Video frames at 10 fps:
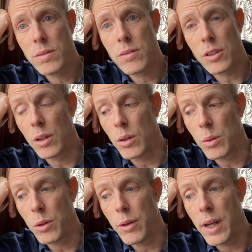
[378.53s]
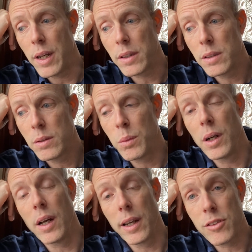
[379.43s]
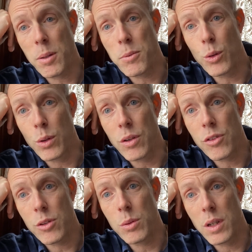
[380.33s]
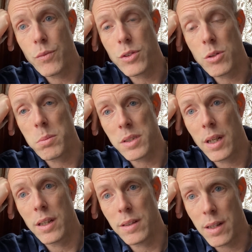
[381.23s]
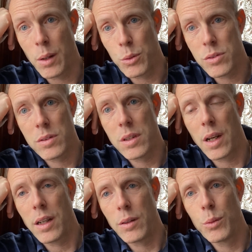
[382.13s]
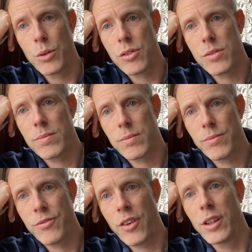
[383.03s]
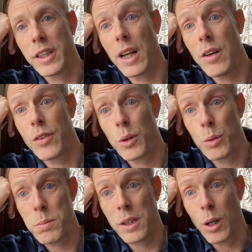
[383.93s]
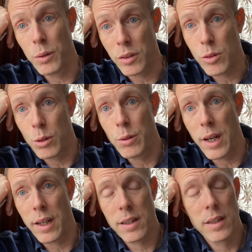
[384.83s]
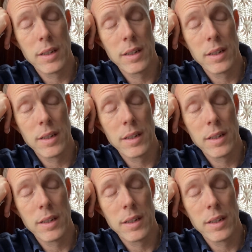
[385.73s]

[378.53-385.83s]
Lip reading: to go to Iraq. Well, I accepted orders to an infantry battalion that I was fairly confident would be going to Iraq.